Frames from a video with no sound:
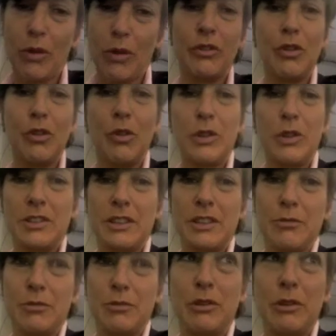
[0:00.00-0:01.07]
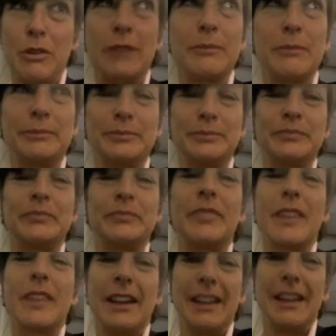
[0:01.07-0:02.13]
of course, that would be great.
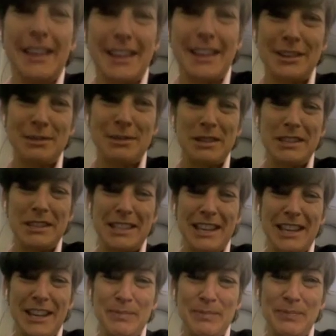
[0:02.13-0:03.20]
In the meantime,